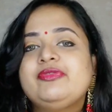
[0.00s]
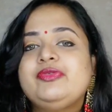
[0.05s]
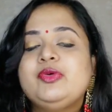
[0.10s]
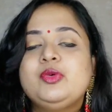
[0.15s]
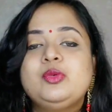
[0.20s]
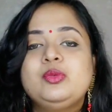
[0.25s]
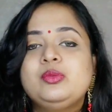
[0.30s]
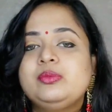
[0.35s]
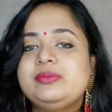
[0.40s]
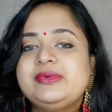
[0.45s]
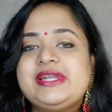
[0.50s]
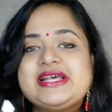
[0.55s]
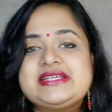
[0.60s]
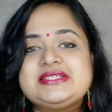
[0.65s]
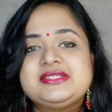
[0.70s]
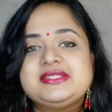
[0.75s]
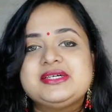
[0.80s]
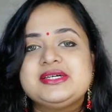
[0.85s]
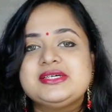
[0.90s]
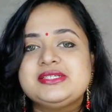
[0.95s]
a few
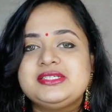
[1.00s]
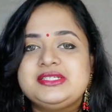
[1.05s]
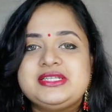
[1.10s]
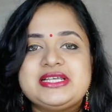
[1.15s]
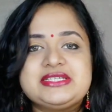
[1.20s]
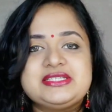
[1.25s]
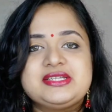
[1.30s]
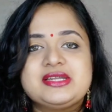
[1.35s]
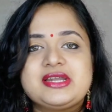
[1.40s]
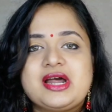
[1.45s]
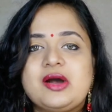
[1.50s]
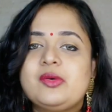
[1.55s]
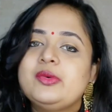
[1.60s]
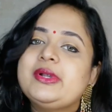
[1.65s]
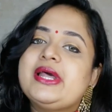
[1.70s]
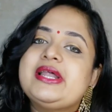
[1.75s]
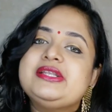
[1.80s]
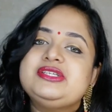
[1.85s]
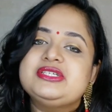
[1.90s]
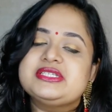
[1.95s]
testers, test it
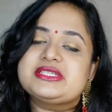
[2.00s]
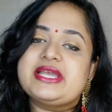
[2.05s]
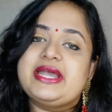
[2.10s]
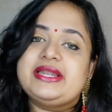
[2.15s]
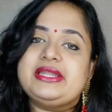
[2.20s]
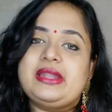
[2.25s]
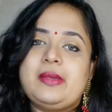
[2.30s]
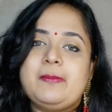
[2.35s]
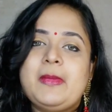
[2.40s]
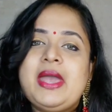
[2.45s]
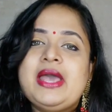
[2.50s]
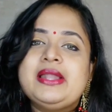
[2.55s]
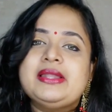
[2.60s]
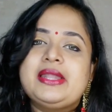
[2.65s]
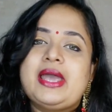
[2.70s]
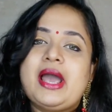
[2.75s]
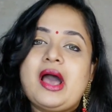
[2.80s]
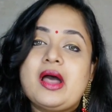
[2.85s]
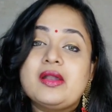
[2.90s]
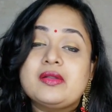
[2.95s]
out and just get them.
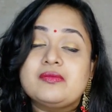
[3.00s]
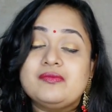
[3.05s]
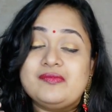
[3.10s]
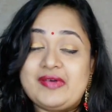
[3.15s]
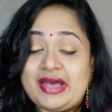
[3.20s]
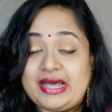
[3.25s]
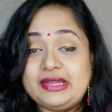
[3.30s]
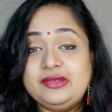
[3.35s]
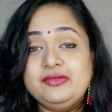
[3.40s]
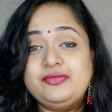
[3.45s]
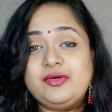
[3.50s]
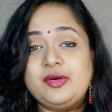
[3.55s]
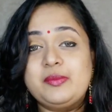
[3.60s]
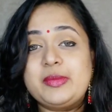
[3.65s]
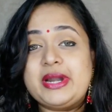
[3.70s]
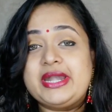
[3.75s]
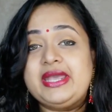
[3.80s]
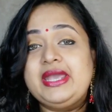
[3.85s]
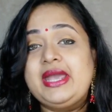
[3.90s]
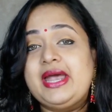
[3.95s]
They are value for
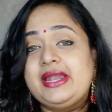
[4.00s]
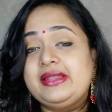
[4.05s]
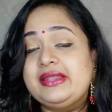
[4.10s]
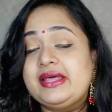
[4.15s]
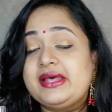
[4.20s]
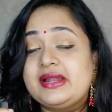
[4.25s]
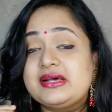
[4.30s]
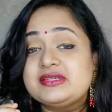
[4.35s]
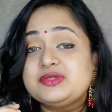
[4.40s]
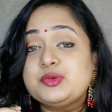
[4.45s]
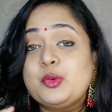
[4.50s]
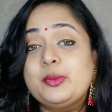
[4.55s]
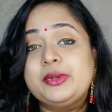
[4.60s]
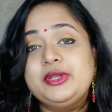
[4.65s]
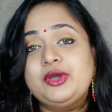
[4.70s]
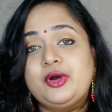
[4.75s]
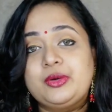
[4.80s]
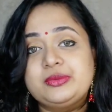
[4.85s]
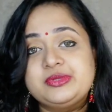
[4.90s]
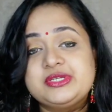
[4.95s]
money and there are so
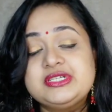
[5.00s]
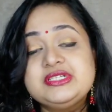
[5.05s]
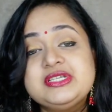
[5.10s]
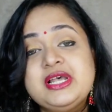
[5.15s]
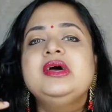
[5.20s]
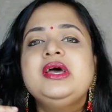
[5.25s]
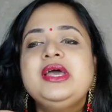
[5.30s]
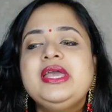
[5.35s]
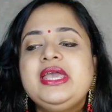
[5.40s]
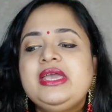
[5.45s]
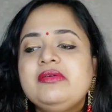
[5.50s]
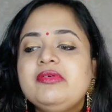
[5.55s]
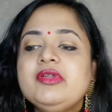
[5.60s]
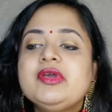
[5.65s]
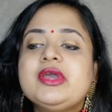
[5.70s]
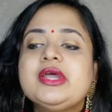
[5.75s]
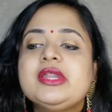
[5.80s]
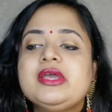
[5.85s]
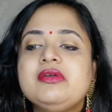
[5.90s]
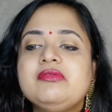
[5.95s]
many options. Even
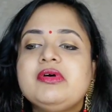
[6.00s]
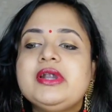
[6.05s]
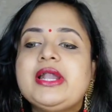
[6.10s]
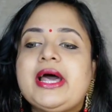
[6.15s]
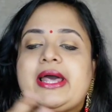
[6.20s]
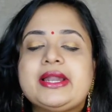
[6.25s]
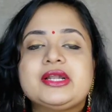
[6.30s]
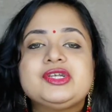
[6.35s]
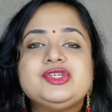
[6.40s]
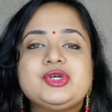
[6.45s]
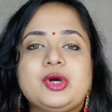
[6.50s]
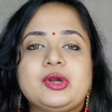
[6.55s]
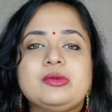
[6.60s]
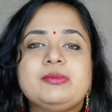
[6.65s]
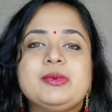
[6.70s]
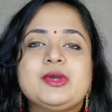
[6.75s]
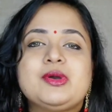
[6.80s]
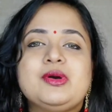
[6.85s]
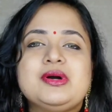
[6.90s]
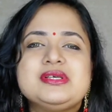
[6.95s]
you can give a direct
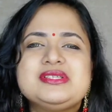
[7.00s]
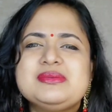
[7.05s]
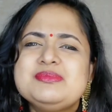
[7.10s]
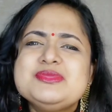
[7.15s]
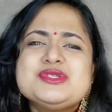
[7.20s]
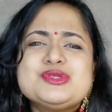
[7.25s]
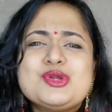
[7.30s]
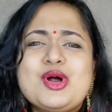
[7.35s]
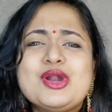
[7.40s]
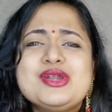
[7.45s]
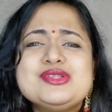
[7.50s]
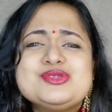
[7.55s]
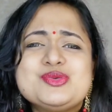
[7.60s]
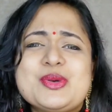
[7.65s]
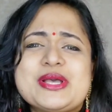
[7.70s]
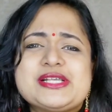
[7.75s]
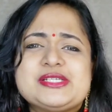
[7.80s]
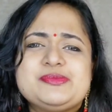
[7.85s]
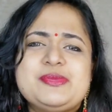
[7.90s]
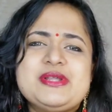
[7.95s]
shot because it's not
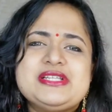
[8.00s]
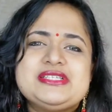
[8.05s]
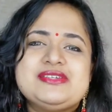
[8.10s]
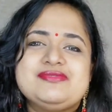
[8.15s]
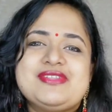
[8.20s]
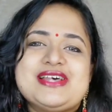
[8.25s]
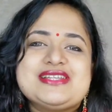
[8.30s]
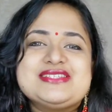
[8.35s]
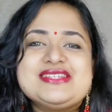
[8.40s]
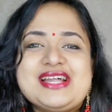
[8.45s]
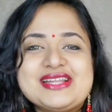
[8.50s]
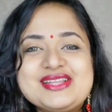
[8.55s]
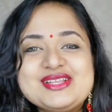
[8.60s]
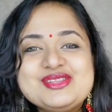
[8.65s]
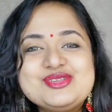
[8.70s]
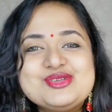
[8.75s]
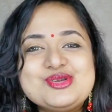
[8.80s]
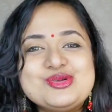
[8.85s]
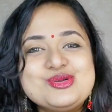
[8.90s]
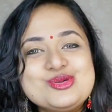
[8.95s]
so expensive. There's
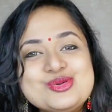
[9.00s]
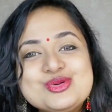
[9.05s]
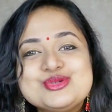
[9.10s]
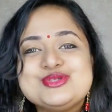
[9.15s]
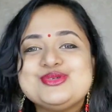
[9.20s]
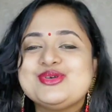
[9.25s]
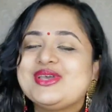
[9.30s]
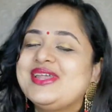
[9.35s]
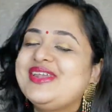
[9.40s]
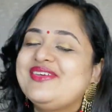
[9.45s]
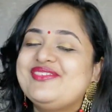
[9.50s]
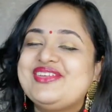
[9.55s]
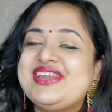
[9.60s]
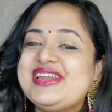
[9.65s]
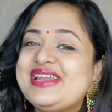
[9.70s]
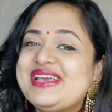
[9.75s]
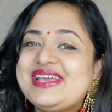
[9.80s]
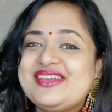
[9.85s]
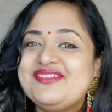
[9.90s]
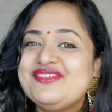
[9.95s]
nothing to lose. You can
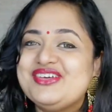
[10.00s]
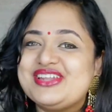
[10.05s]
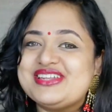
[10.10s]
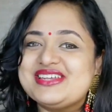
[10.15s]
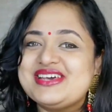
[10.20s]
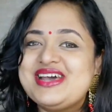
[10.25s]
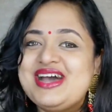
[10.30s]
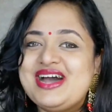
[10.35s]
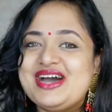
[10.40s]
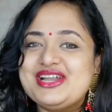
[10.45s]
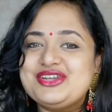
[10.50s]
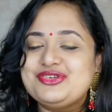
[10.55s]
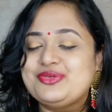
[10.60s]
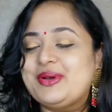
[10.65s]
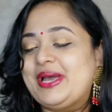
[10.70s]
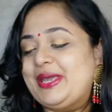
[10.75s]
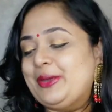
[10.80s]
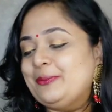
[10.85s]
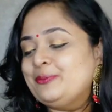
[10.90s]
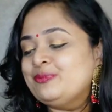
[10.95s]
definitely give it a
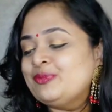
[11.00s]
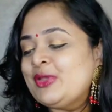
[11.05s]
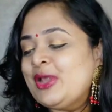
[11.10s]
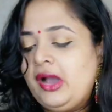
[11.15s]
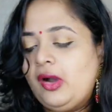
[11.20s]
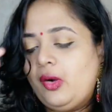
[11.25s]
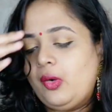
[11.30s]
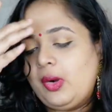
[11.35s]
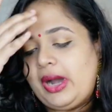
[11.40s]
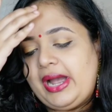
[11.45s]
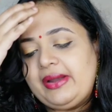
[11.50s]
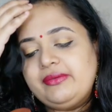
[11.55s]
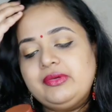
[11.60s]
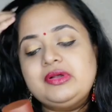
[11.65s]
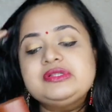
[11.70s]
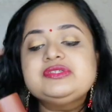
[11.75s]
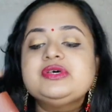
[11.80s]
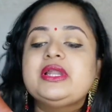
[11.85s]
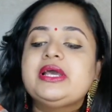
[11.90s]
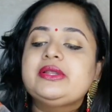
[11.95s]
try. Oh, I would
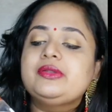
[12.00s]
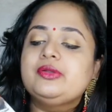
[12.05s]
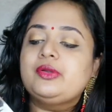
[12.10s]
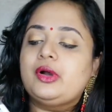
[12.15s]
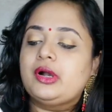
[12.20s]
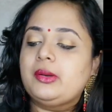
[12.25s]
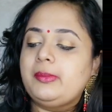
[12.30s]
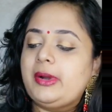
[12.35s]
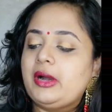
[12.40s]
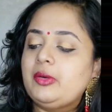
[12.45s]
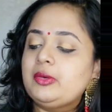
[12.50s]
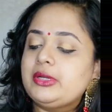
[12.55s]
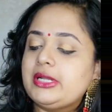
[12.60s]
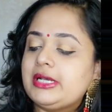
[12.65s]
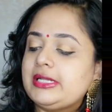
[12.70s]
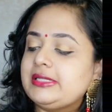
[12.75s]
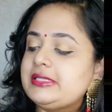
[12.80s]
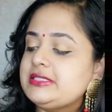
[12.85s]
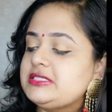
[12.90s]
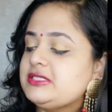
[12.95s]
also like to talk about
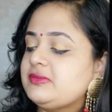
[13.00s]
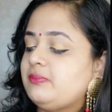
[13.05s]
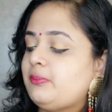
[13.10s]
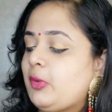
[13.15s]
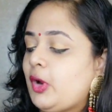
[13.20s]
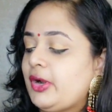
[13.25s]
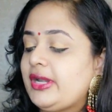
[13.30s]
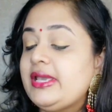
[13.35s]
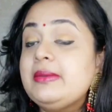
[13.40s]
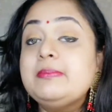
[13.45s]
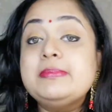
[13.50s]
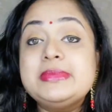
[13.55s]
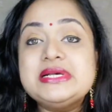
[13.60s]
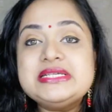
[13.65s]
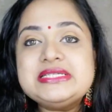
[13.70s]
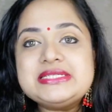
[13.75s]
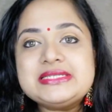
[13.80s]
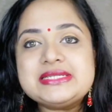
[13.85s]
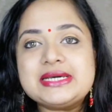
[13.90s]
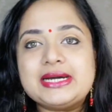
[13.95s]
this body
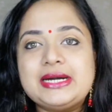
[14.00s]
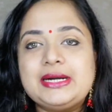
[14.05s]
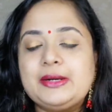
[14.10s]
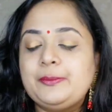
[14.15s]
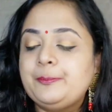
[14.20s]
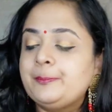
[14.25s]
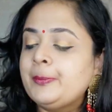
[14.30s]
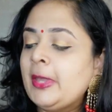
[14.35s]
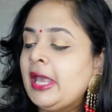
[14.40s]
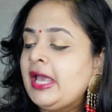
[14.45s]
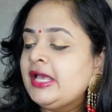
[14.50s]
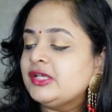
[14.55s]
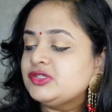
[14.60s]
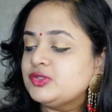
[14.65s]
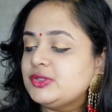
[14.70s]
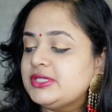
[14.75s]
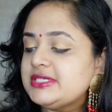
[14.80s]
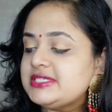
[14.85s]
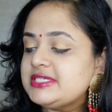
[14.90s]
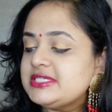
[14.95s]
mist.
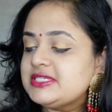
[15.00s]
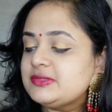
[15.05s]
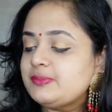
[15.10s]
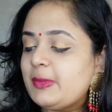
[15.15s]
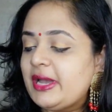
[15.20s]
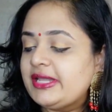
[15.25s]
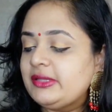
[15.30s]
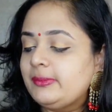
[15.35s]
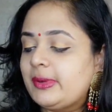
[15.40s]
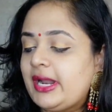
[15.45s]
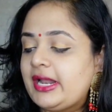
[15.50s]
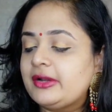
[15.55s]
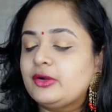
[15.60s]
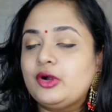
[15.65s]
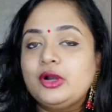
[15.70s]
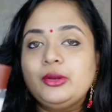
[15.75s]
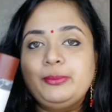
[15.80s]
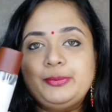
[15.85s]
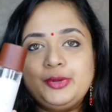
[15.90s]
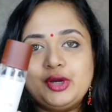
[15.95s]
So this is by the brand
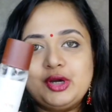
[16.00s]
called